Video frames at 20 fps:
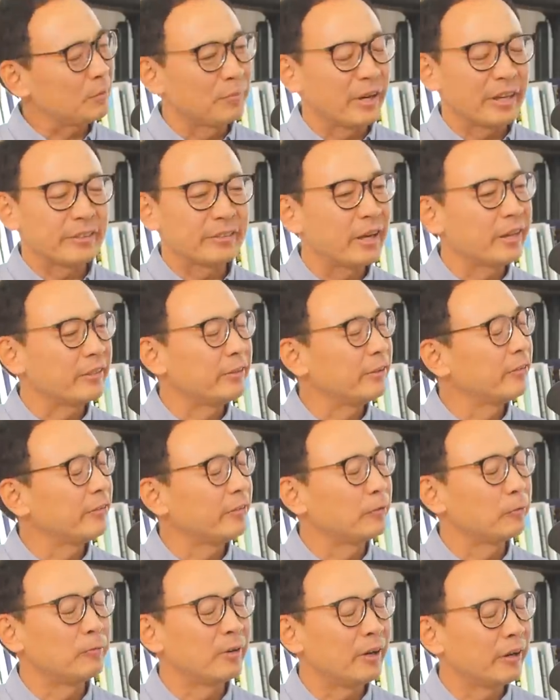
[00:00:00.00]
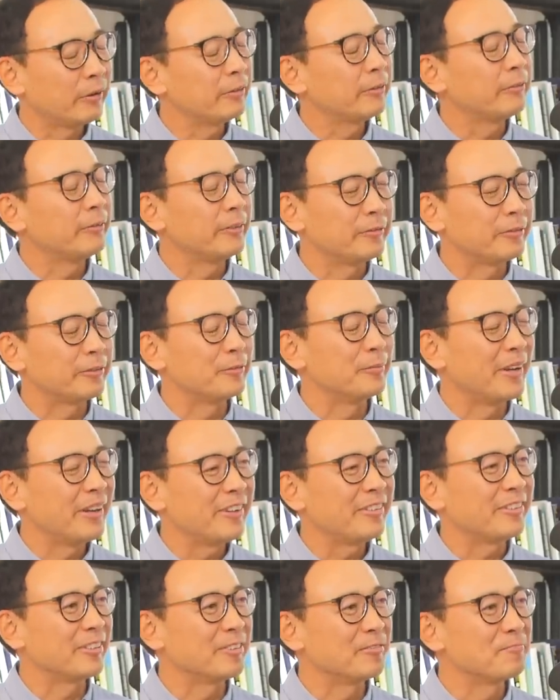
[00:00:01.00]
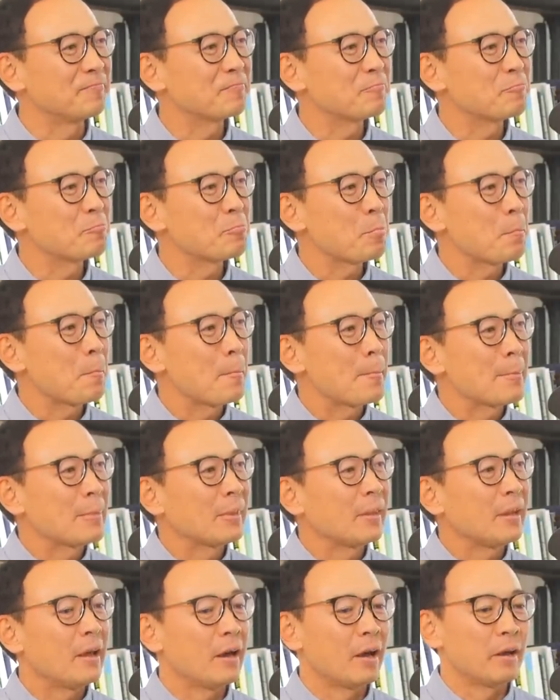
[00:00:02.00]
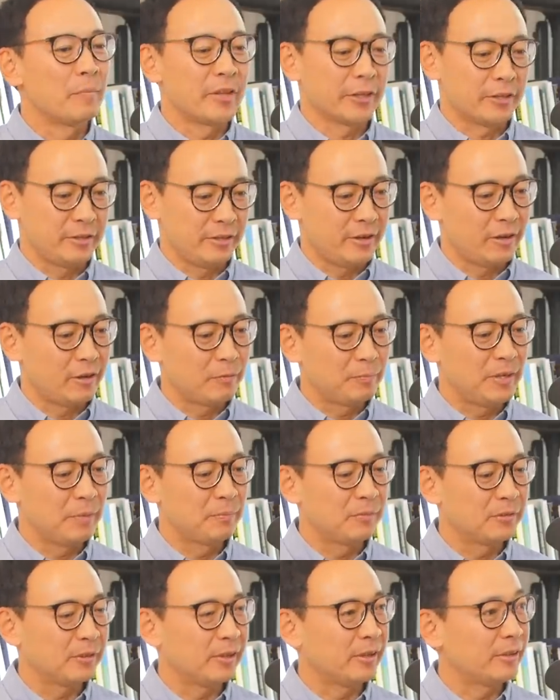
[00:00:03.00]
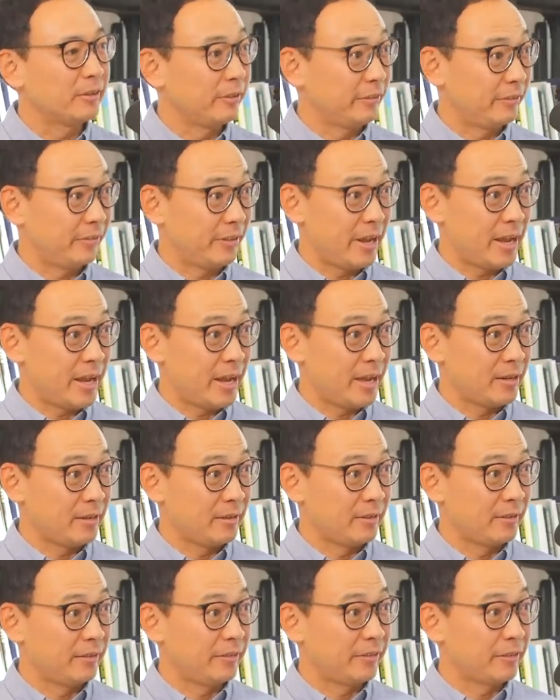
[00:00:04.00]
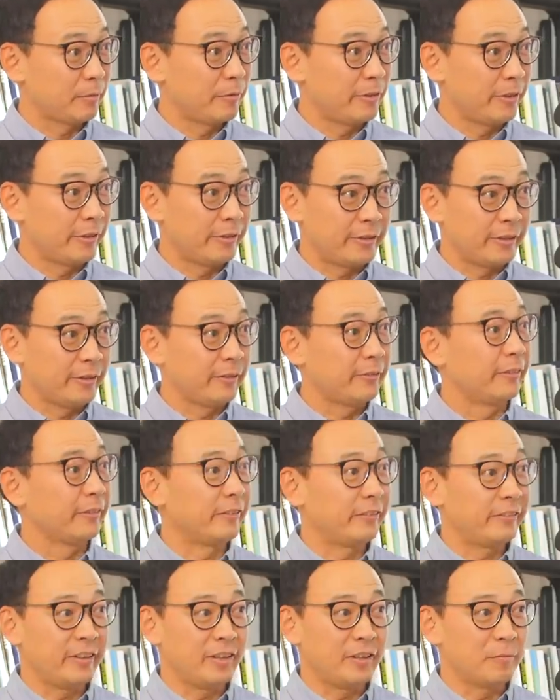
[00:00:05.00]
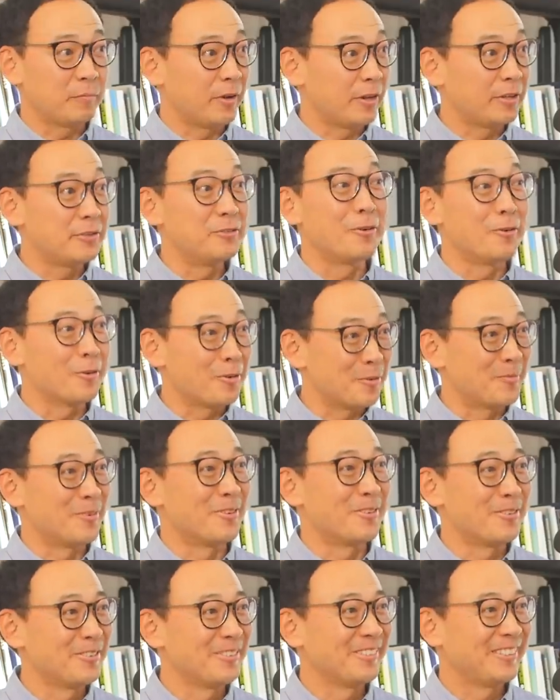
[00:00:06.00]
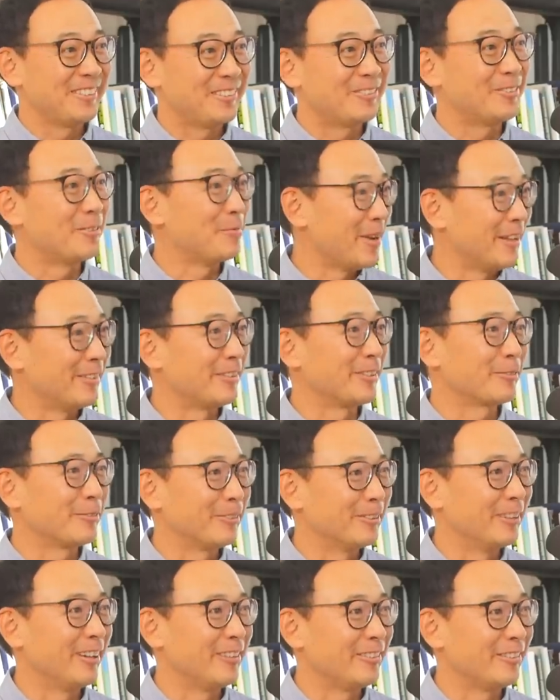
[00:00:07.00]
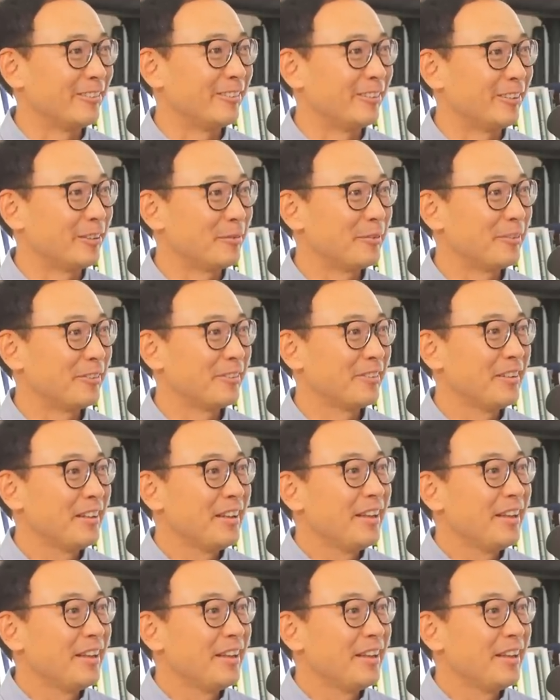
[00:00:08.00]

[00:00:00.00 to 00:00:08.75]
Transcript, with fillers: I thought there's this wealth of information um, that could help people understand some of the things that seem unknowable in romantic relationships